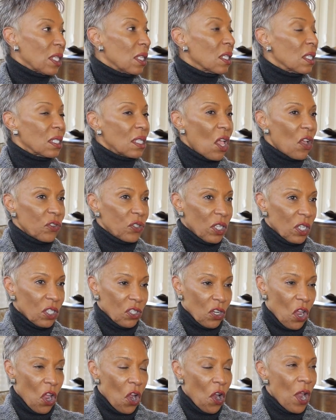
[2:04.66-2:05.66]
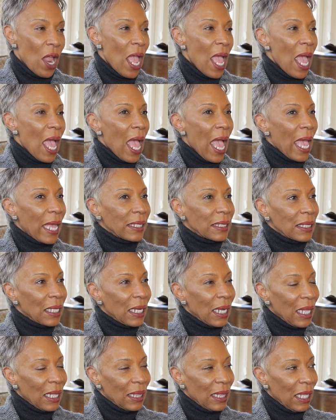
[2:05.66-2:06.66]
insulting to her. I
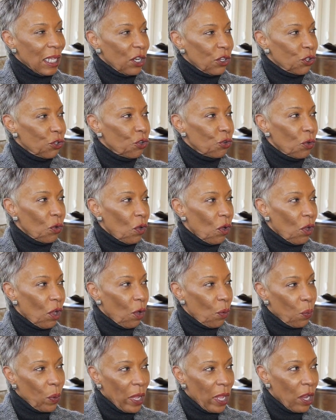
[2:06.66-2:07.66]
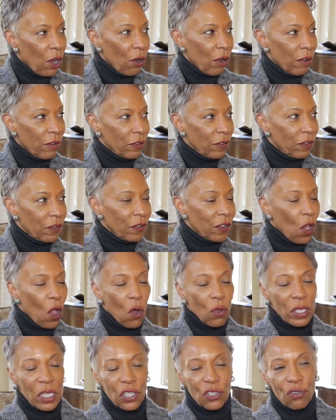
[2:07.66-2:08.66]
said, and then are you aware of the
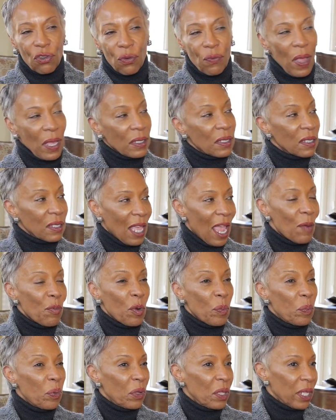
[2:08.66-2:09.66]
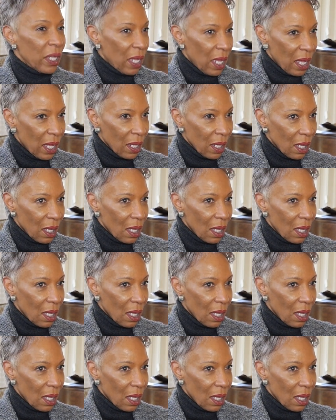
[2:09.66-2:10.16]
whole issue around cyberbullying?